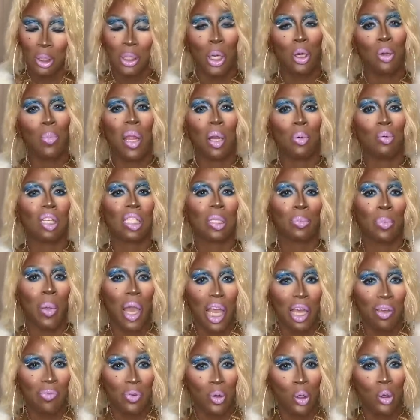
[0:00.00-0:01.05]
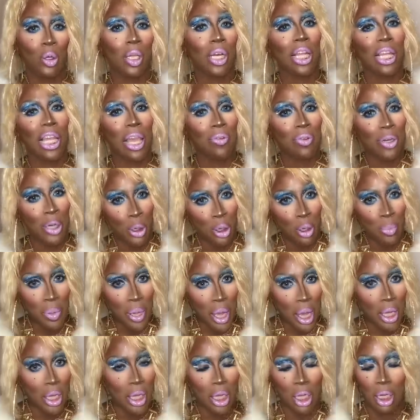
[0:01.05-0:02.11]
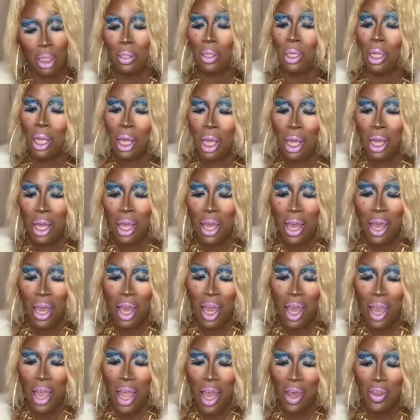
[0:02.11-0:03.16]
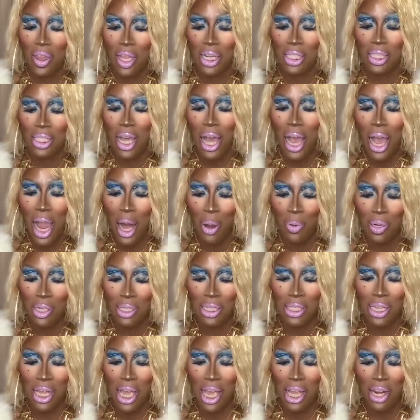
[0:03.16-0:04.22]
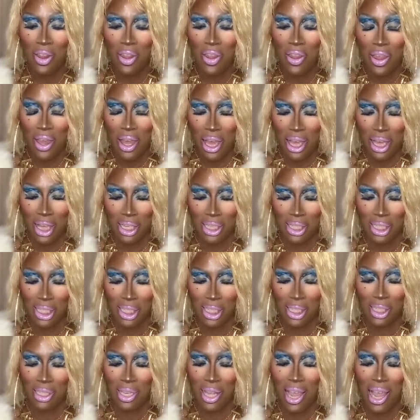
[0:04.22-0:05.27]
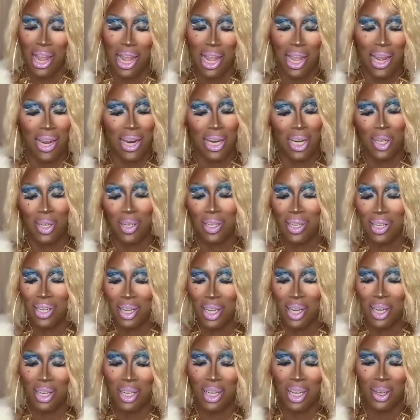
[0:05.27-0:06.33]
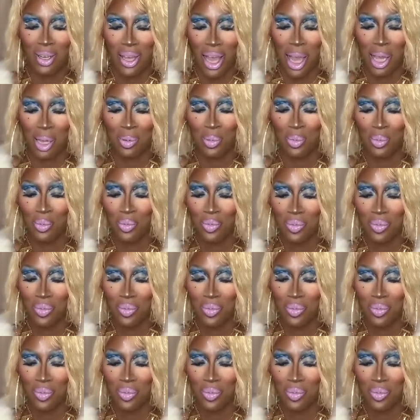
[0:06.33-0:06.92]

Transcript: So they're being respectful and then giving their opinion. And then Tyra said this, and okay.